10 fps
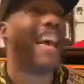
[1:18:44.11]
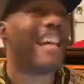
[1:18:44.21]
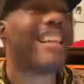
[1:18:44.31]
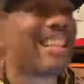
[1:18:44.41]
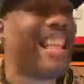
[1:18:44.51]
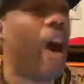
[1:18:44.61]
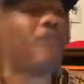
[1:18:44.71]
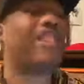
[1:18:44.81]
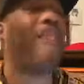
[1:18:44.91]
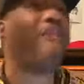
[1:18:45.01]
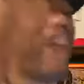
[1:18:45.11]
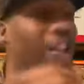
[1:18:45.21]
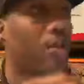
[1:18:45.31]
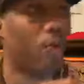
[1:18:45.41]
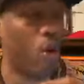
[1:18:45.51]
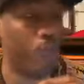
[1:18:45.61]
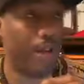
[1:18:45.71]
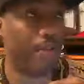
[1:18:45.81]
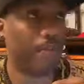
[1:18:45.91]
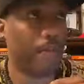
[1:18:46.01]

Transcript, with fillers: as a self defense movement